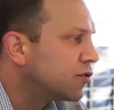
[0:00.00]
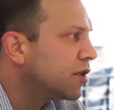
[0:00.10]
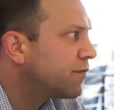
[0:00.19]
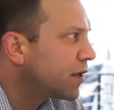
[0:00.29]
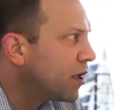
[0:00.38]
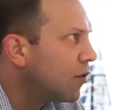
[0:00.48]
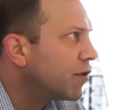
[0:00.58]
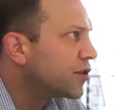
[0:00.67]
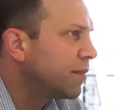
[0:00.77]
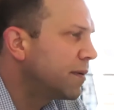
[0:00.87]
are
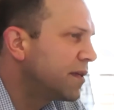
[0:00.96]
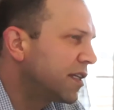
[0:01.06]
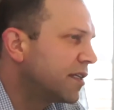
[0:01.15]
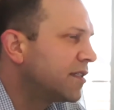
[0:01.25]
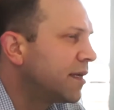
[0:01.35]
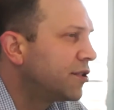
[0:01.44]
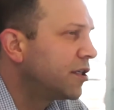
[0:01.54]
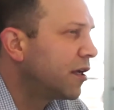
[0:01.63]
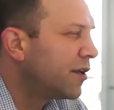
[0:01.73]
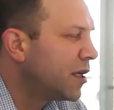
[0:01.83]
difficult. There's a big
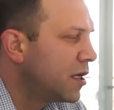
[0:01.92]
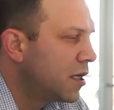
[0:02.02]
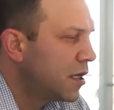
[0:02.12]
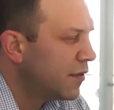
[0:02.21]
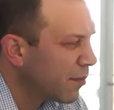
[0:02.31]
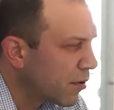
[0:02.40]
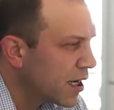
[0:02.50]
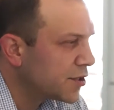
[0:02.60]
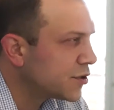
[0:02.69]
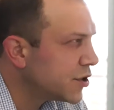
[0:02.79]
misconception on
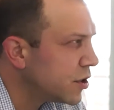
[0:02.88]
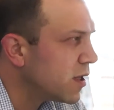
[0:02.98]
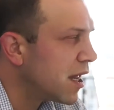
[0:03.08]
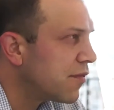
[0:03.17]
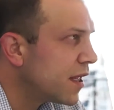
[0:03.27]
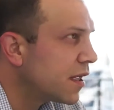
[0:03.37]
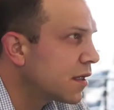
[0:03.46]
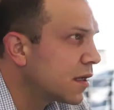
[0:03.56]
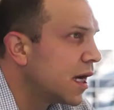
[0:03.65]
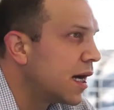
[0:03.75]
appraisals too that I
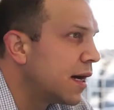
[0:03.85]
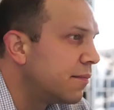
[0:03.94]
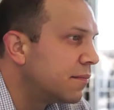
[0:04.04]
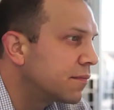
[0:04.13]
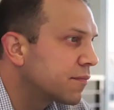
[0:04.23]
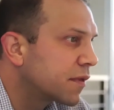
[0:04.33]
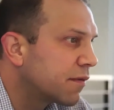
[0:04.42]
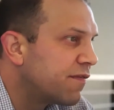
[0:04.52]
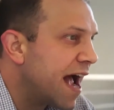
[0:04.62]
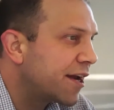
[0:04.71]
think um,
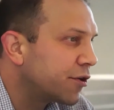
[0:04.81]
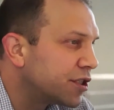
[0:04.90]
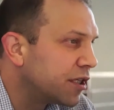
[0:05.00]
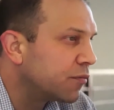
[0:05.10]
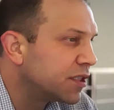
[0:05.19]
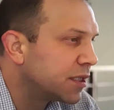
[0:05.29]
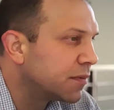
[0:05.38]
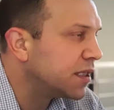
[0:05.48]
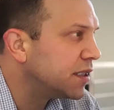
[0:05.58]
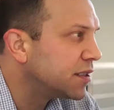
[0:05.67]
factors in with
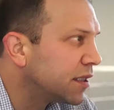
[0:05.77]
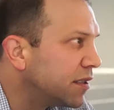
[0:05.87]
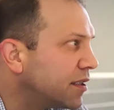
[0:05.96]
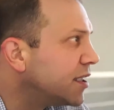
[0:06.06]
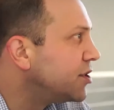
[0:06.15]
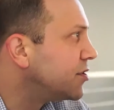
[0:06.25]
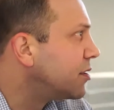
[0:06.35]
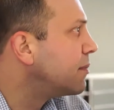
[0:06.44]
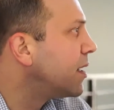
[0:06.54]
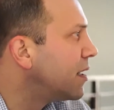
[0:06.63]
some of these uh, decisions
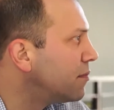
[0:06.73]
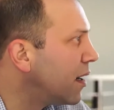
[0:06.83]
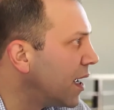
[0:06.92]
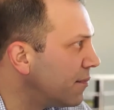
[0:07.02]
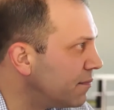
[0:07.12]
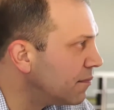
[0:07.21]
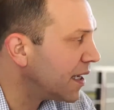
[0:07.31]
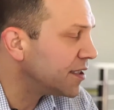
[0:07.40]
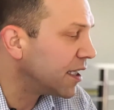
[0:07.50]
that are being made by, by